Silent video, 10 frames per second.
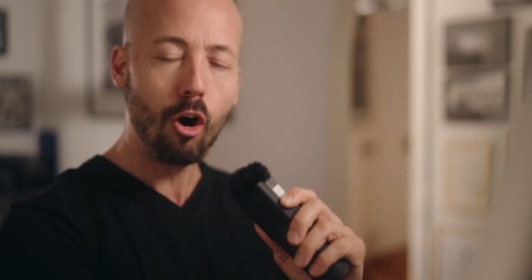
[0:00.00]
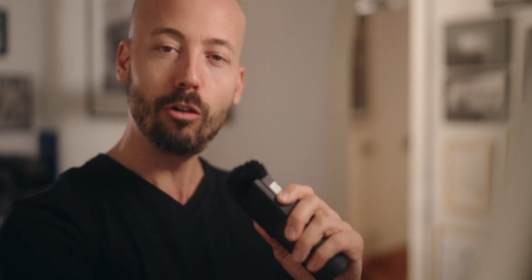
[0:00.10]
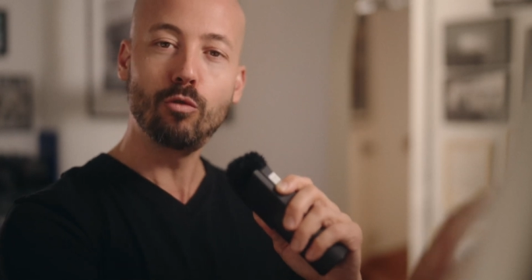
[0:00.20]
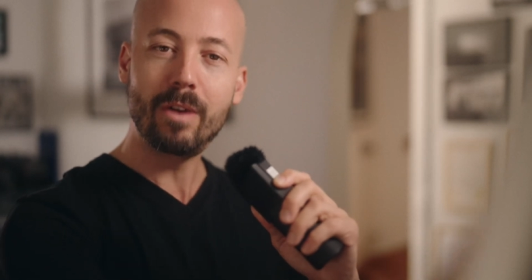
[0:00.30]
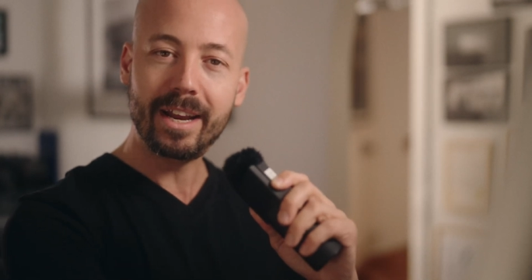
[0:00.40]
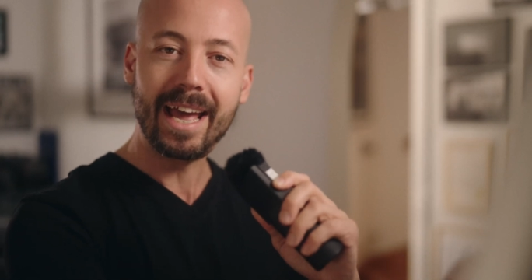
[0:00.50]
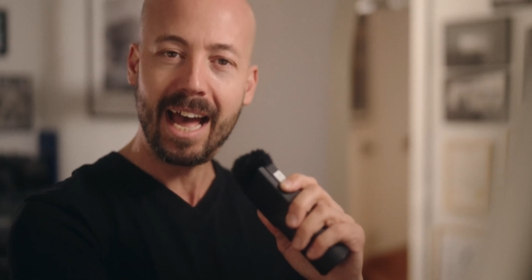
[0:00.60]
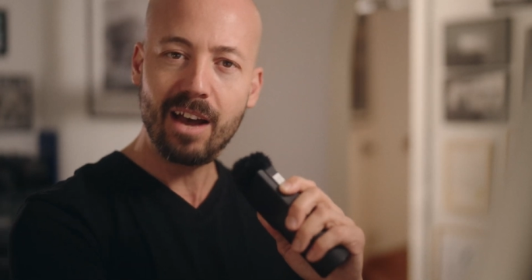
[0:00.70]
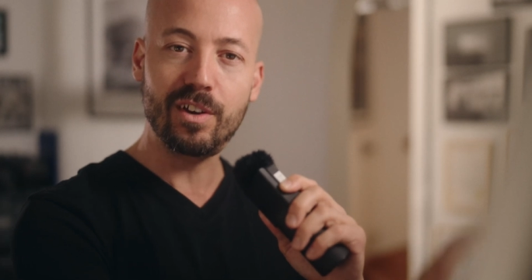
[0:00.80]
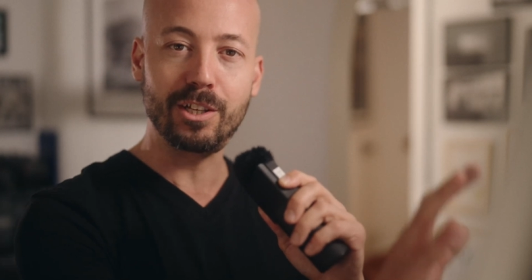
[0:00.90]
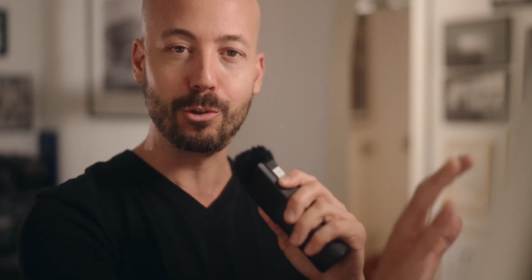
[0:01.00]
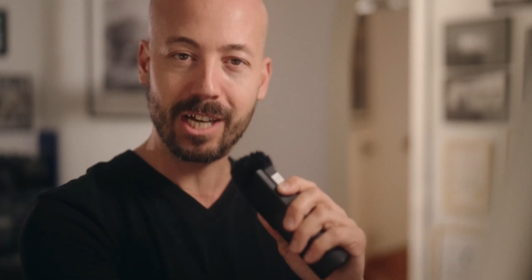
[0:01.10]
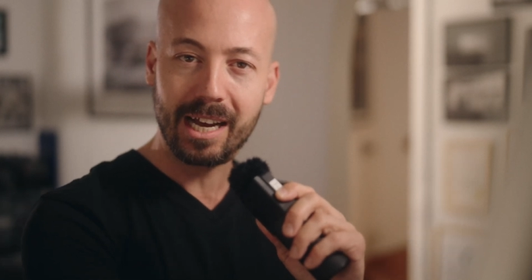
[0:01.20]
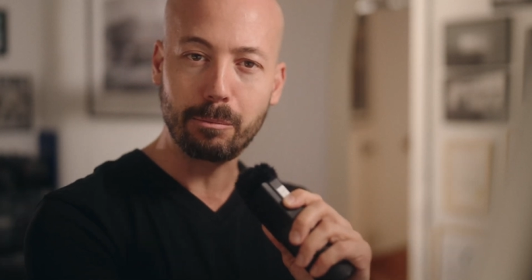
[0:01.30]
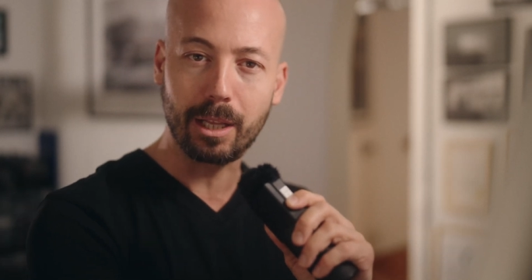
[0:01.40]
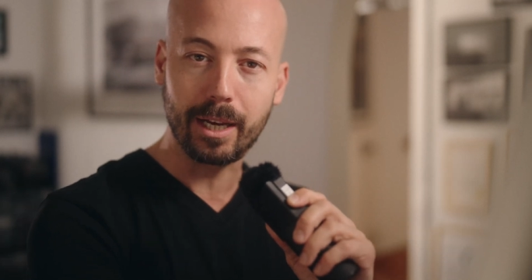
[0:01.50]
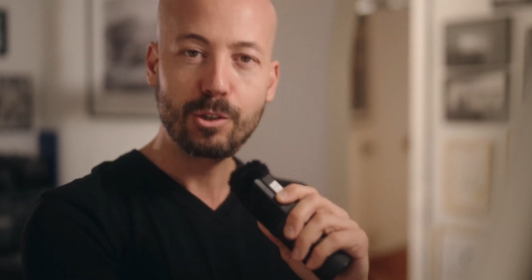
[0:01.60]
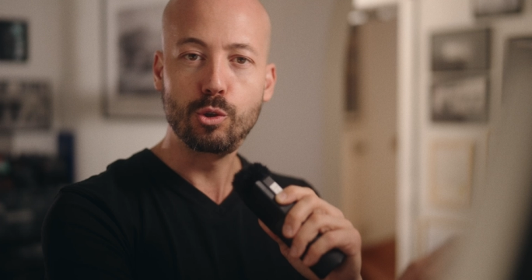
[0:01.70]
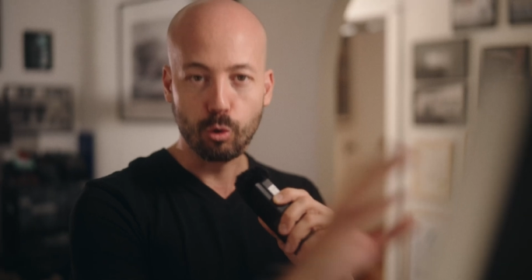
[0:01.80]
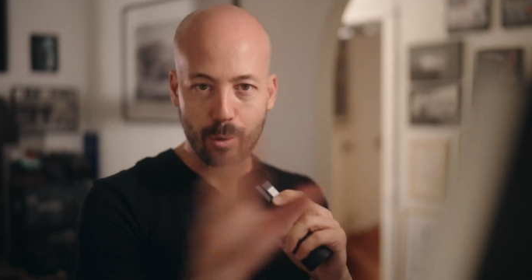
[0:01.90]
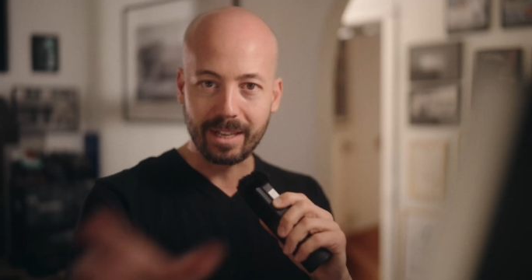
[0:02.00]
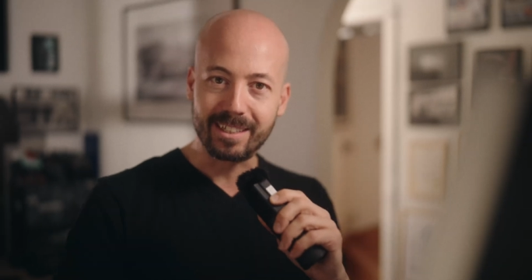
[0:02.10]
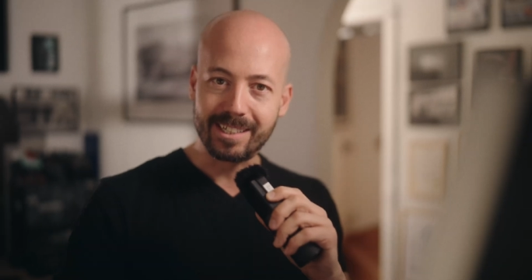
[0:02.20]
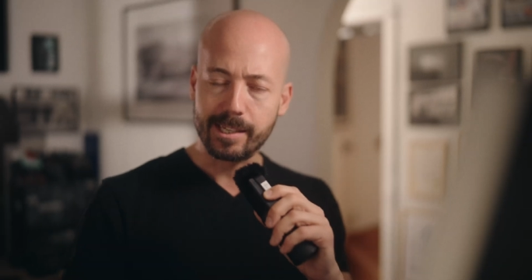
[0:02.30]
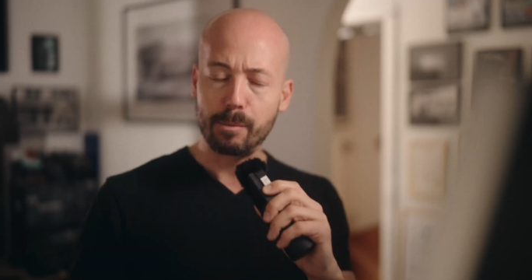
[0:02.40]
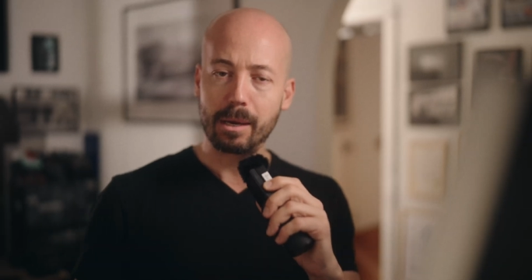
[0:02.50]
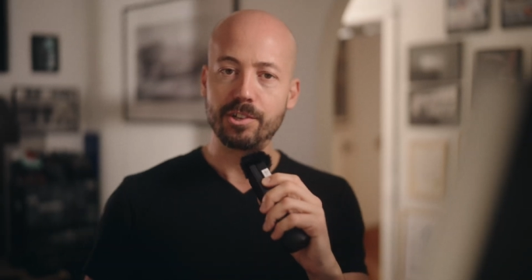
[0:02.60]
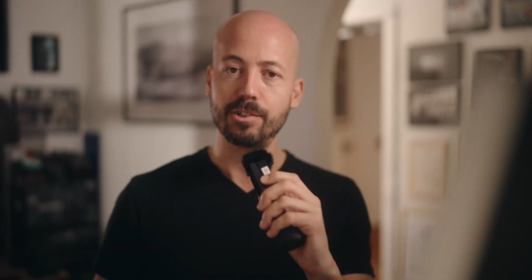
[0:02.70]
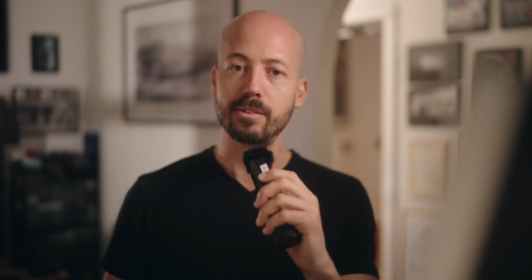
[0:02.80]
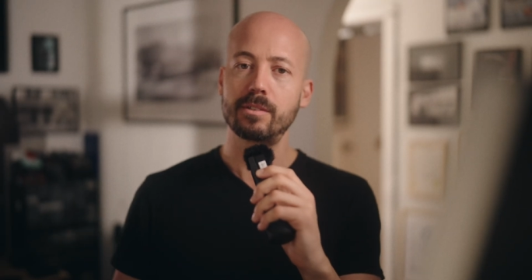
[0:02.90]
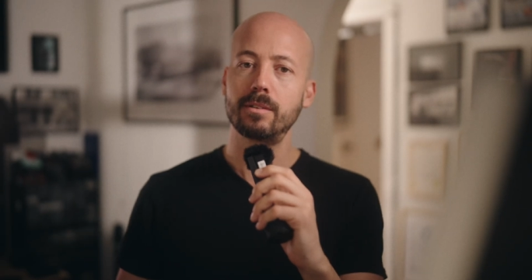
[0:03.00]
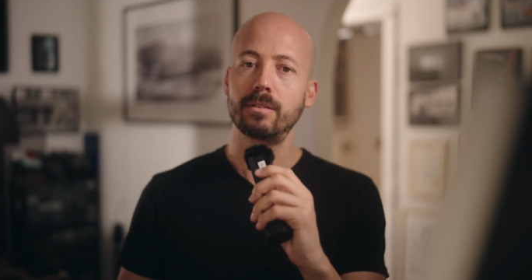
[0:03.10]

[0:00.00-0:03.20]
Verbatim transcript: already have in your timeline to create these animations.